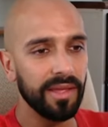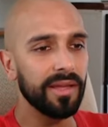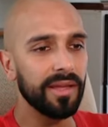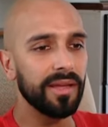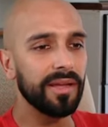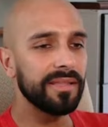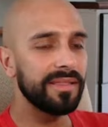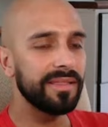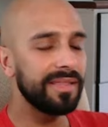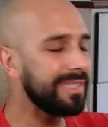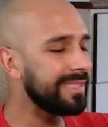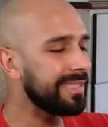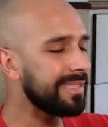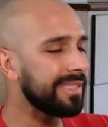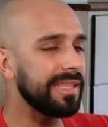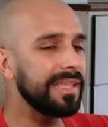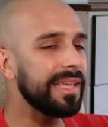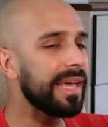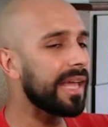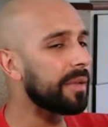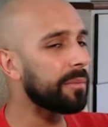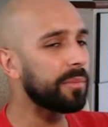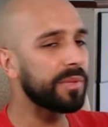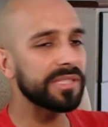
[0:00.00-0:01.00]
These are the
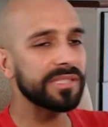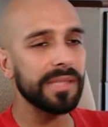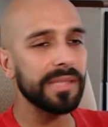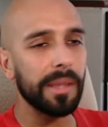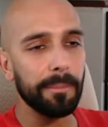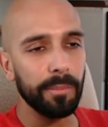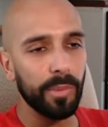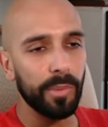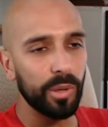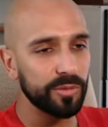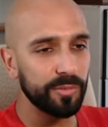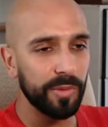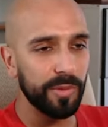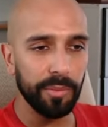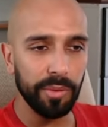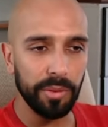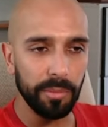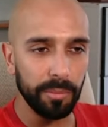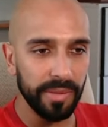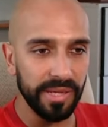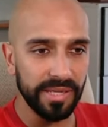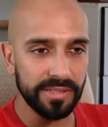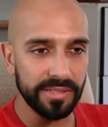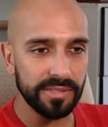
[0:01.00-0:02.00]
elements that most people
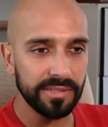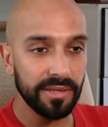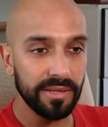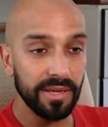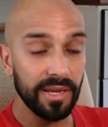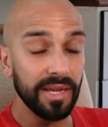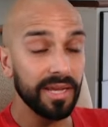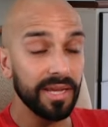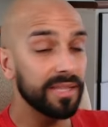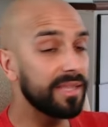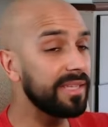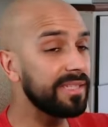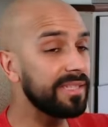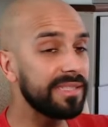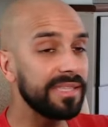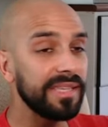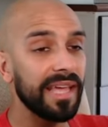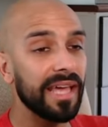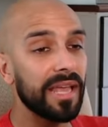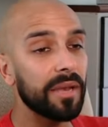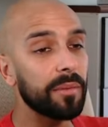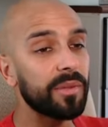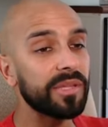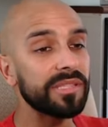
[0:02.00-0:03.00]
miss. These are the
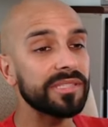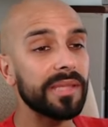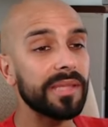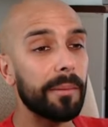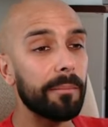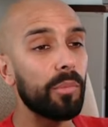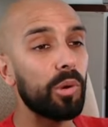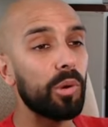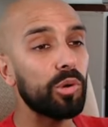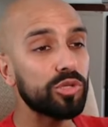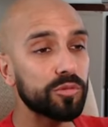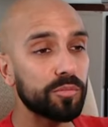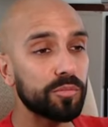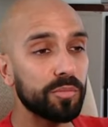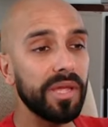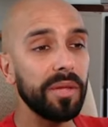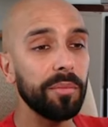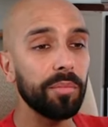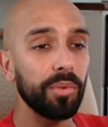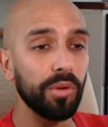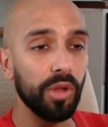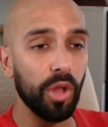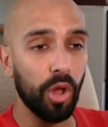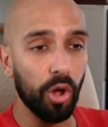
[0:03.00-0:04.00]
elements that most
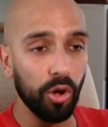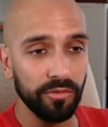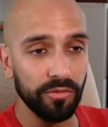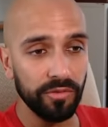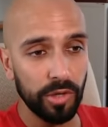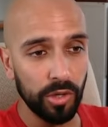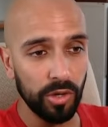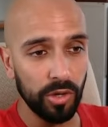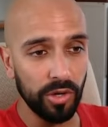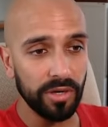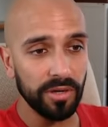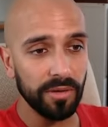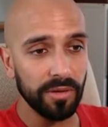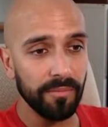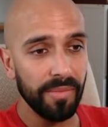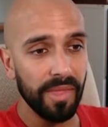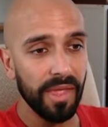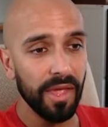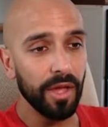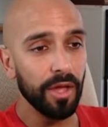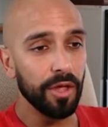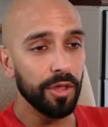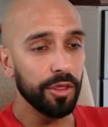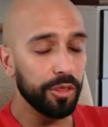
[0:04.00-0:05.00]
people overlook.
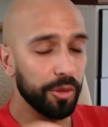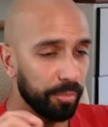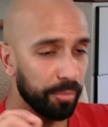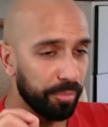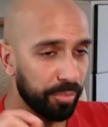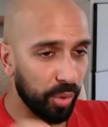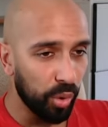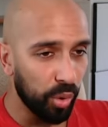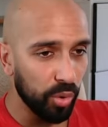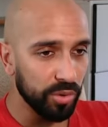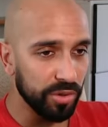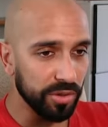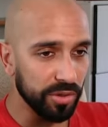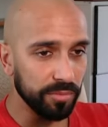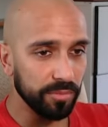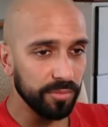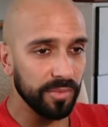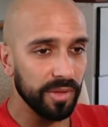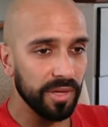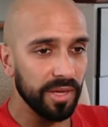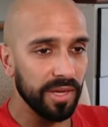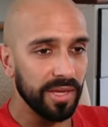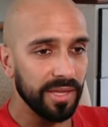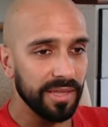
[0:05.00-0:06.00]
The boredom,
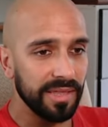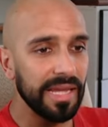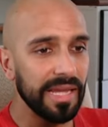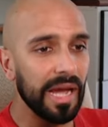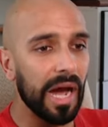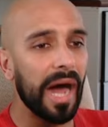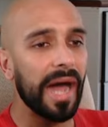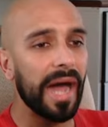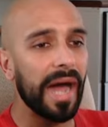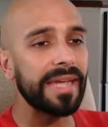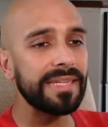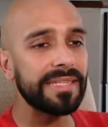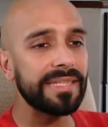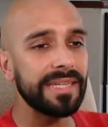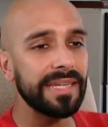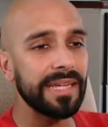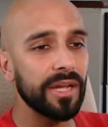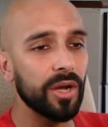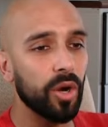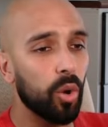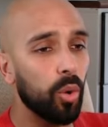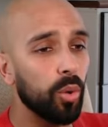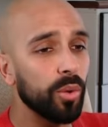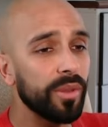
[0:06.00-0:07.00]
the
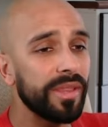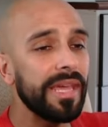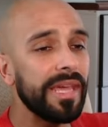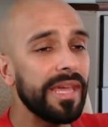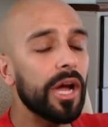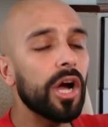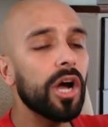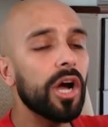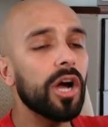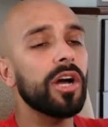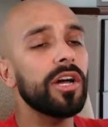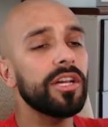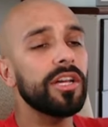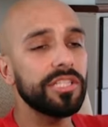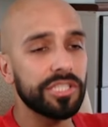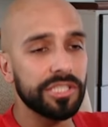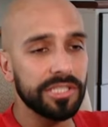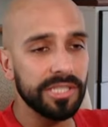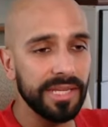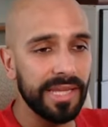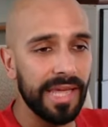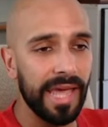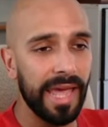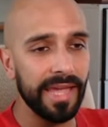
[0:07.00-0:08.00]
idea or the urge
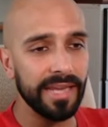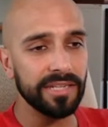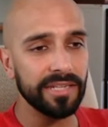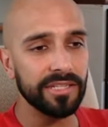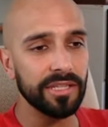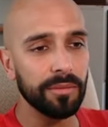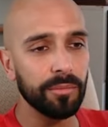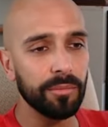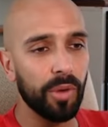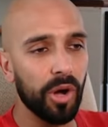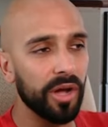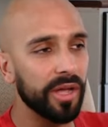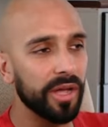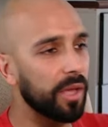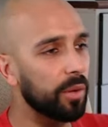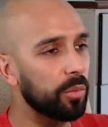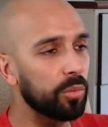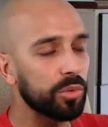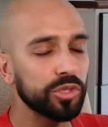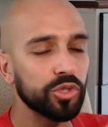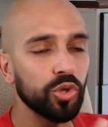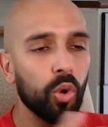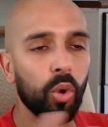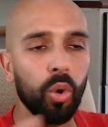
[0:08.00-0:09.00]
to get into the market
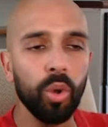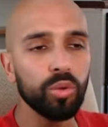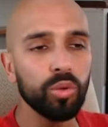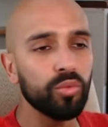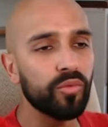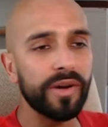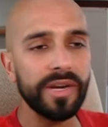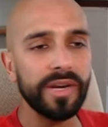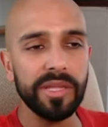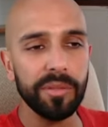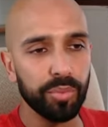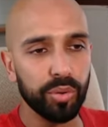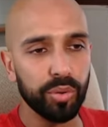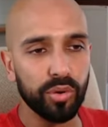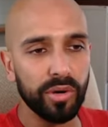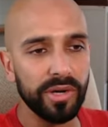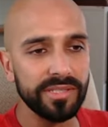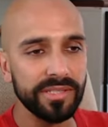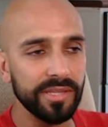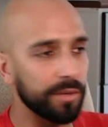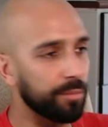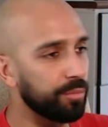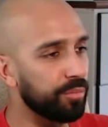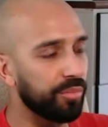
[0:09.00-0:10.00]
was already
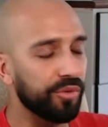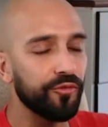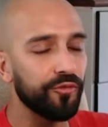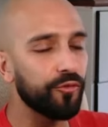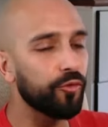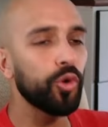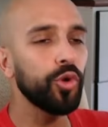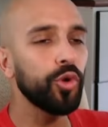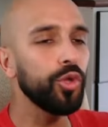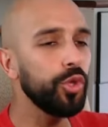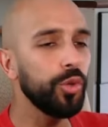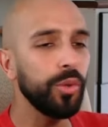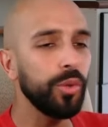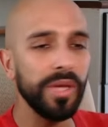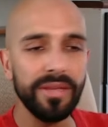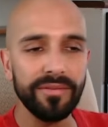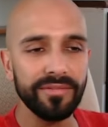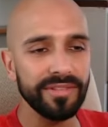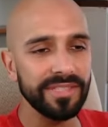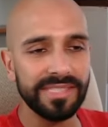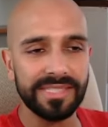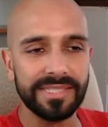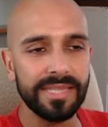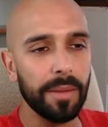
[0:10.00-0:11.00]
present before you
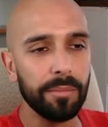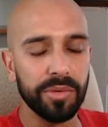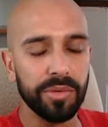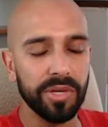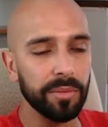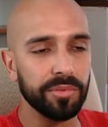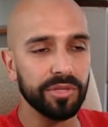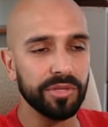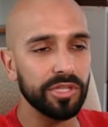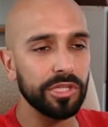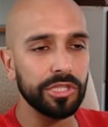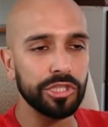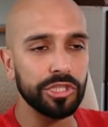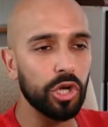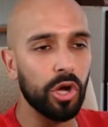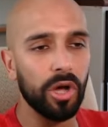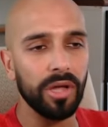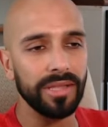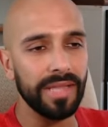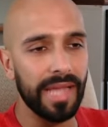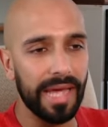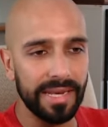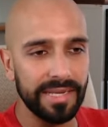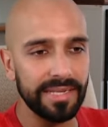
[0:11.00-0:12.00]
even stepped up to the
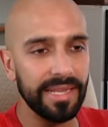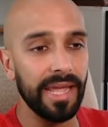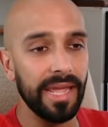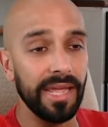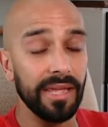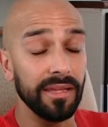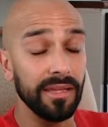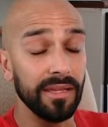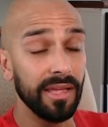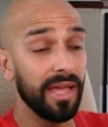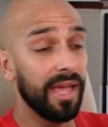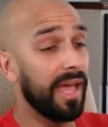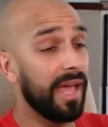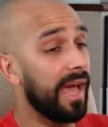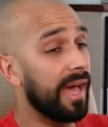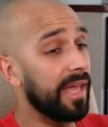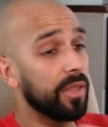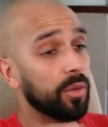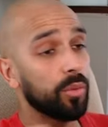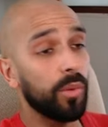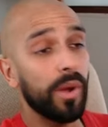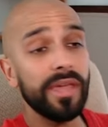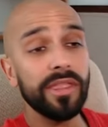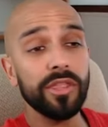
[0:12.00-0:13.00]
chart that day. And
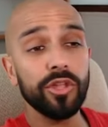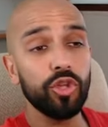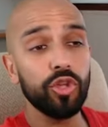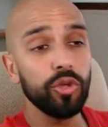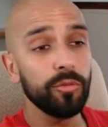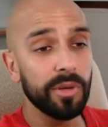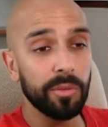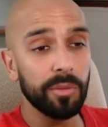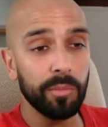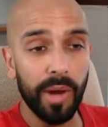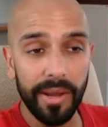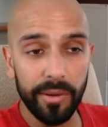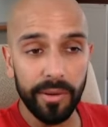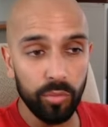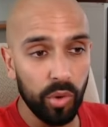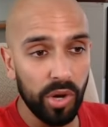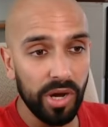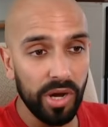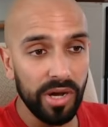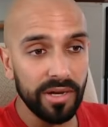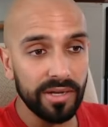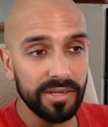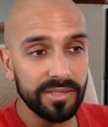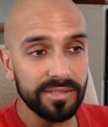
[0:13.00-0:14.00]
the way the human mind
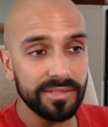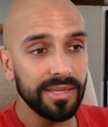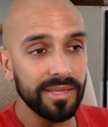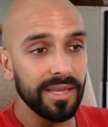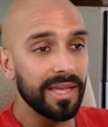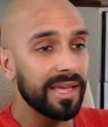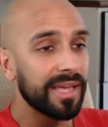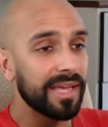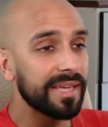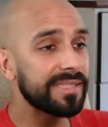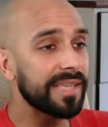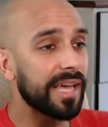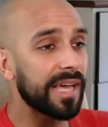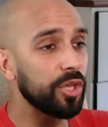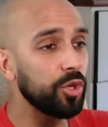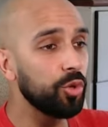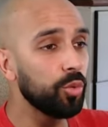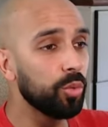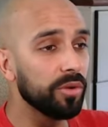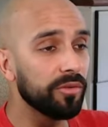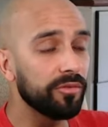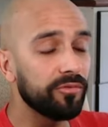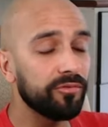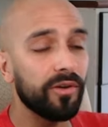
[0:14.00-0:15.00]
works is that you
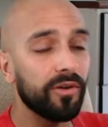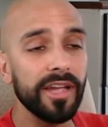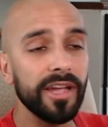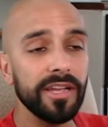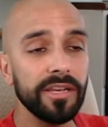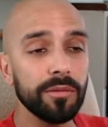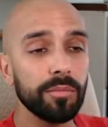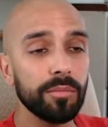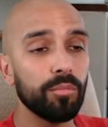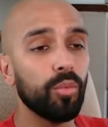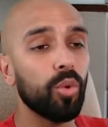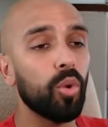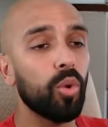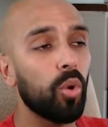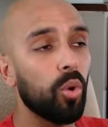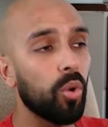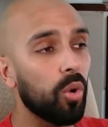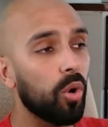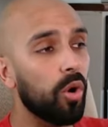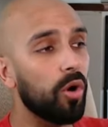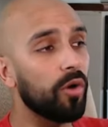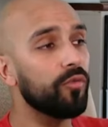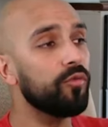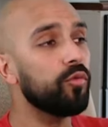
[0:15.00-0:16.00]
will find
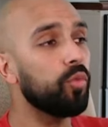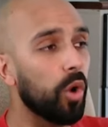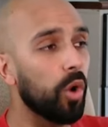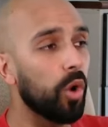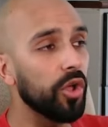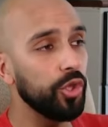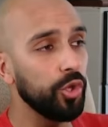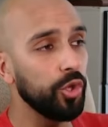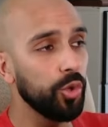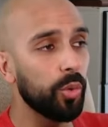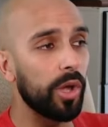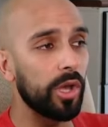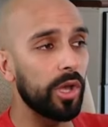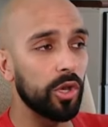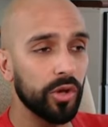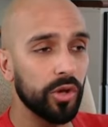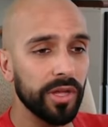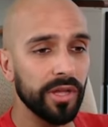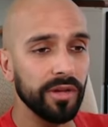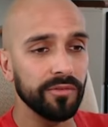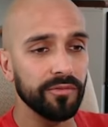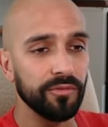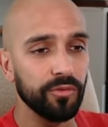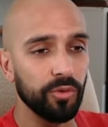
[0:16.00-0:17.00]
more of what you are
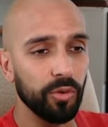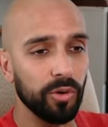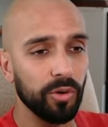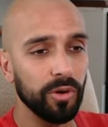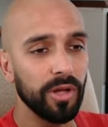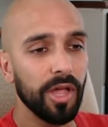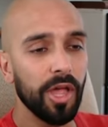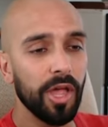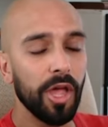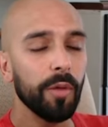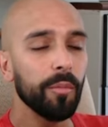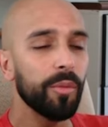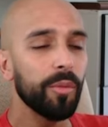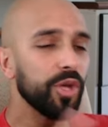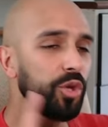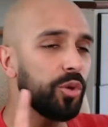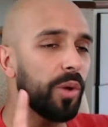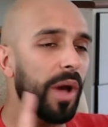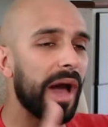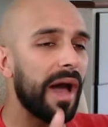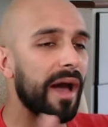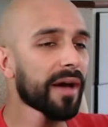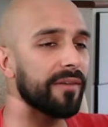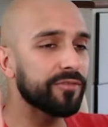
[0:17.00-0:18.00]
looking for. But you
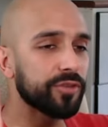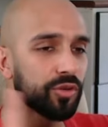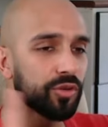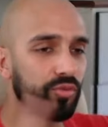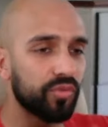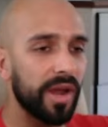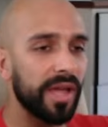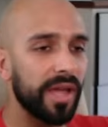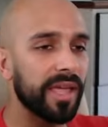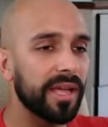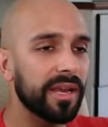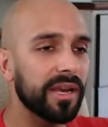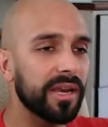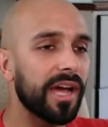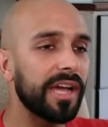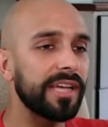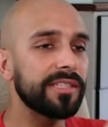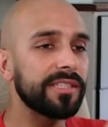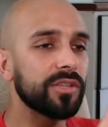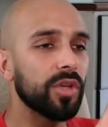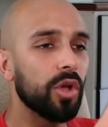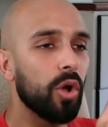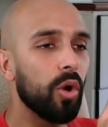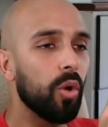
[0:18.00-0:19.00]
have to
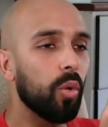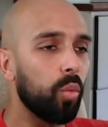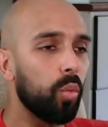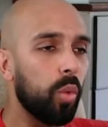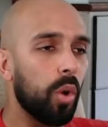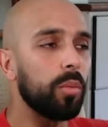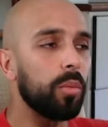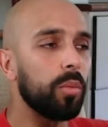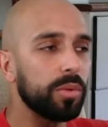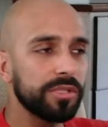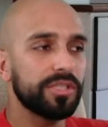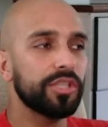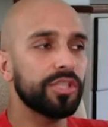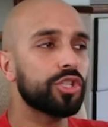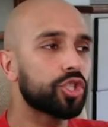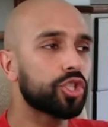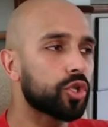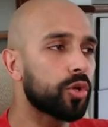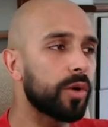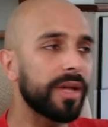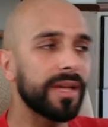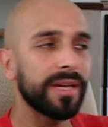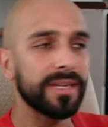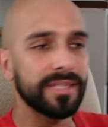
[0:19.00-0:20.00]
recognize what was the
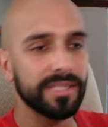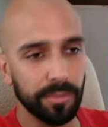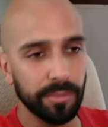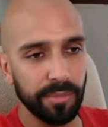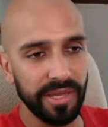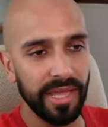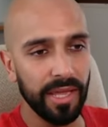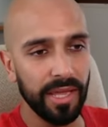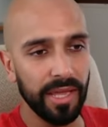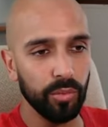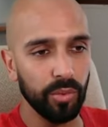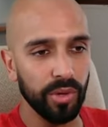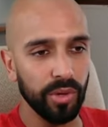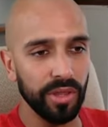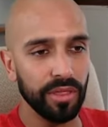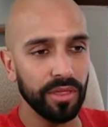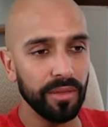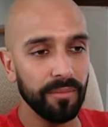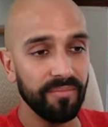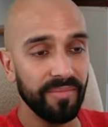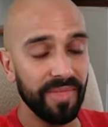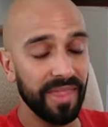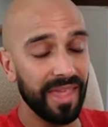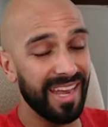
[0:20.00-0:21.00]
trigger to begin with.
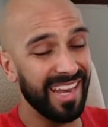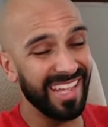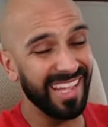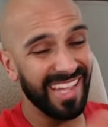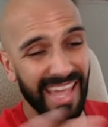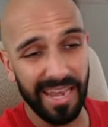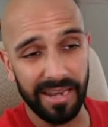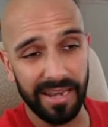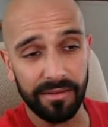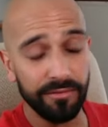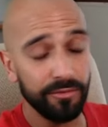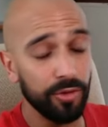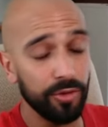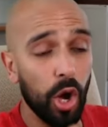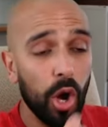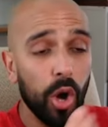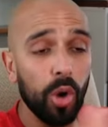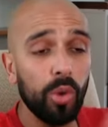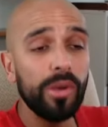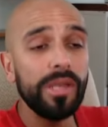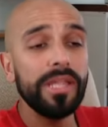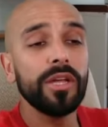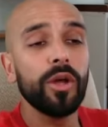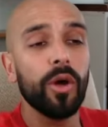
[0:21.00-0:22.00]
And again, if you're
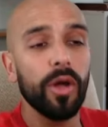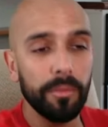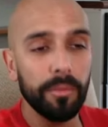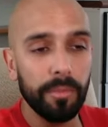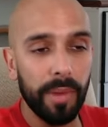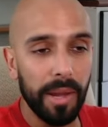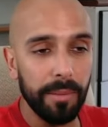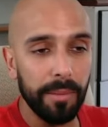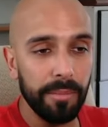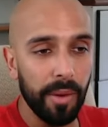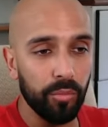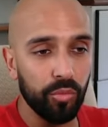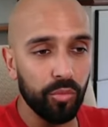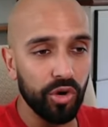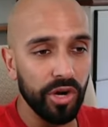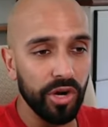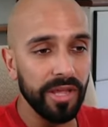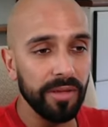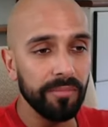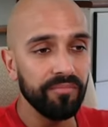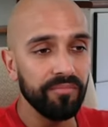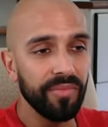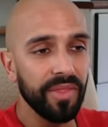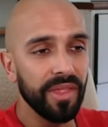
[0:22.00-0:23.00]
only going by
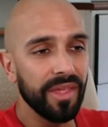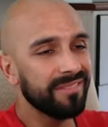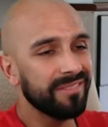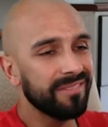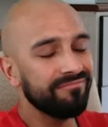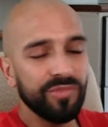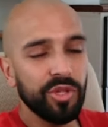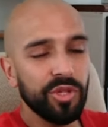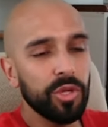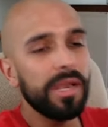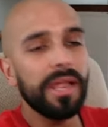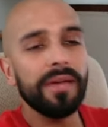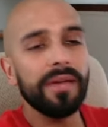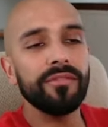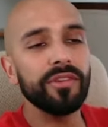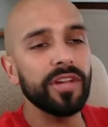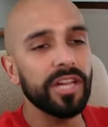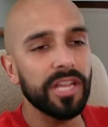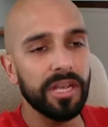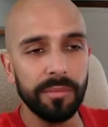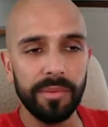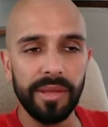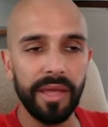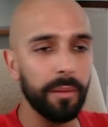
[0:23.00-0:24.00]
memory, you're never going
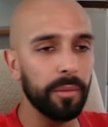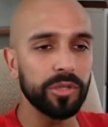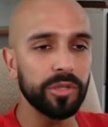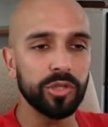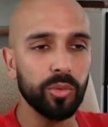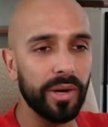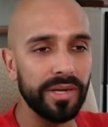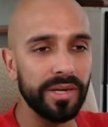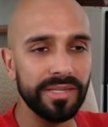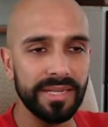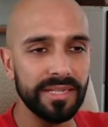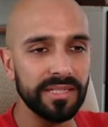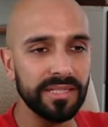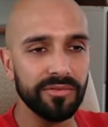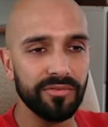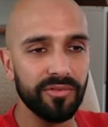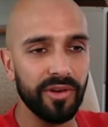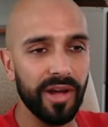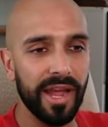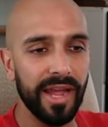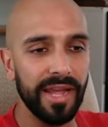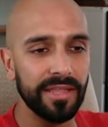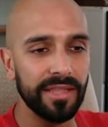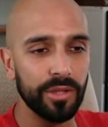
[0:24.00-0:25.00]
to be able to
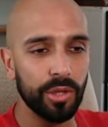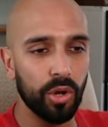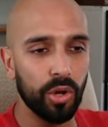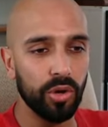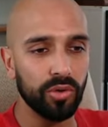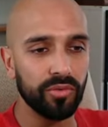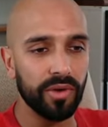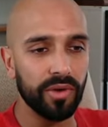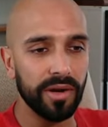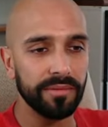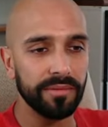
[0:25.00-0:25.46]
identify it in the long run.